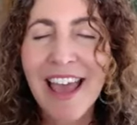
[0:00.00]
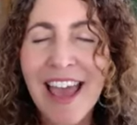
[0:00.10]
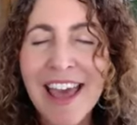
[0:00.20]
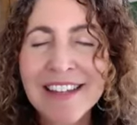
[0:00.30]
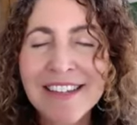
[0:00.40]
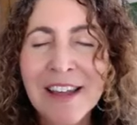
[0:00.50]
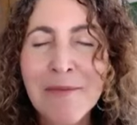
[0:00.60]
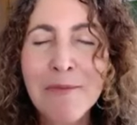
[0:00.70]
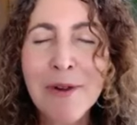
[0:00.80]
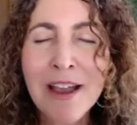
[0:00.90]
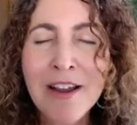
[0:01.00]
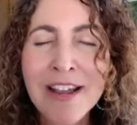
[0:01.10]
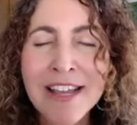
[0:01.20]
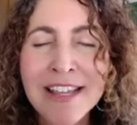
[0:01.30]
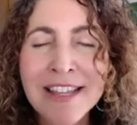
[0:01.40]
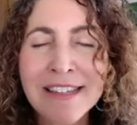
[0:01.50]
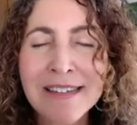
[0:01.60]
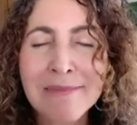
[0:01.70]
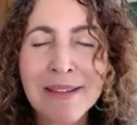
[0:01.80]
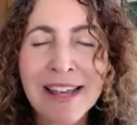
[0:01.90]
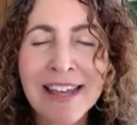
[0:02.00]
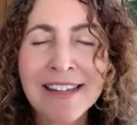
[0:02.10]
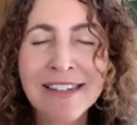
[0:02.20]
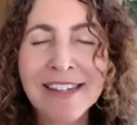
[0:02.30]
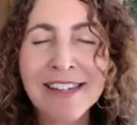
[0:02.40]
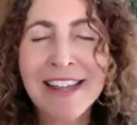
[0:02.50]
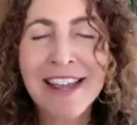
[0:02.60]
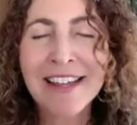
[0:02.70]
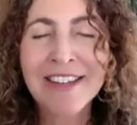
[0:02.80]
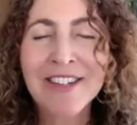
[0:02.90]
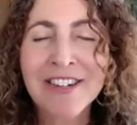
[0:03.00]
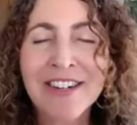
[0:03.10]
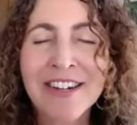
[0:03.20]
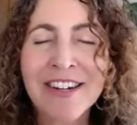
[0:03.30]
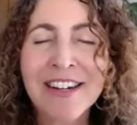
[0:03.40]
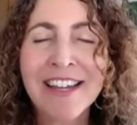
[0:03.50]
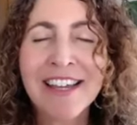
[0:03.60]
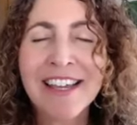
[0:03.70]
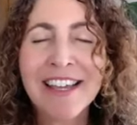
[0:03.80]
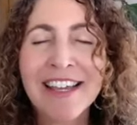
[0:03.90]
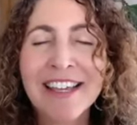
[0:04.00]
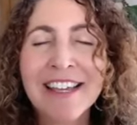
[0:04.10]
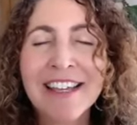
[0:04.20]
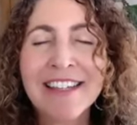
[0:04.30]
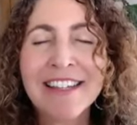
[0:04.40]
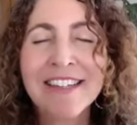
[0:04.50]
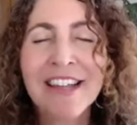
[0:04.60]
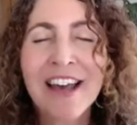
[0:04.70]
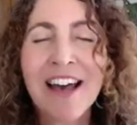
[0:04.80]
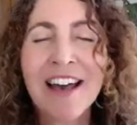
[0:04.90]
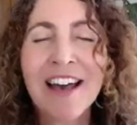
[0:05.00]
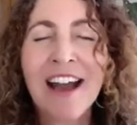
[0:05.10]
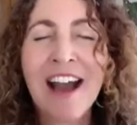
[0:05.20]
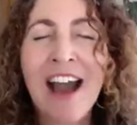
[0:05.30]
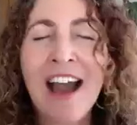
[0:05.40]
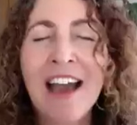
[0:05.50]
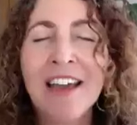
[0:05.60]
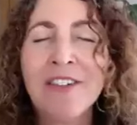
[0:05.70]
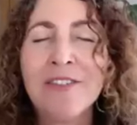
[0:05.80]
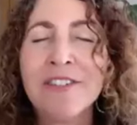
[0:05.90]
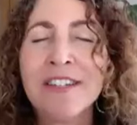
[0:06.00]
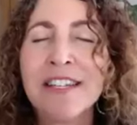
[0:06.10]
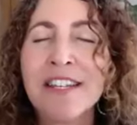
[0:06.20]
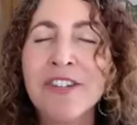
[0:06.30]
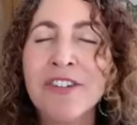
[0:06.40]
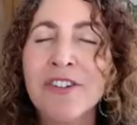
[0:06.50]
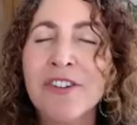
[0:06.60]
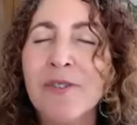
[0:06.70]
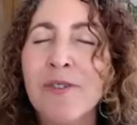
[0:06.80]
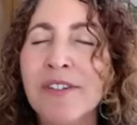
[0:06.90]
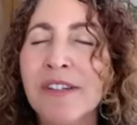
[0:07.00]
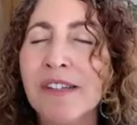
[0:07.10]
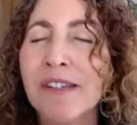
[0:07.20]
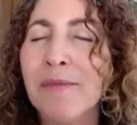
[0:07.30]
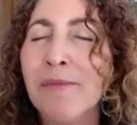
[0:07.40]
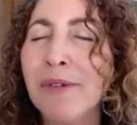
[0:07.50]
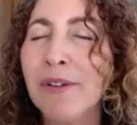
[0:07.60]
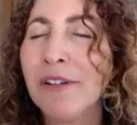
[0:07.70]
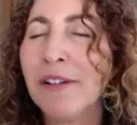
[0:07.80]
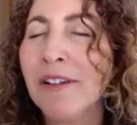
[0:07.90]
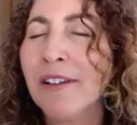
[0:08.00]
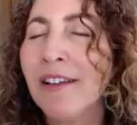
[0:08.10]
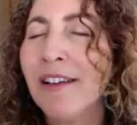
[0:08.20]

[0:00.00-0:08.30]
And somewhere in this place in nature is a guide or teacher or symbol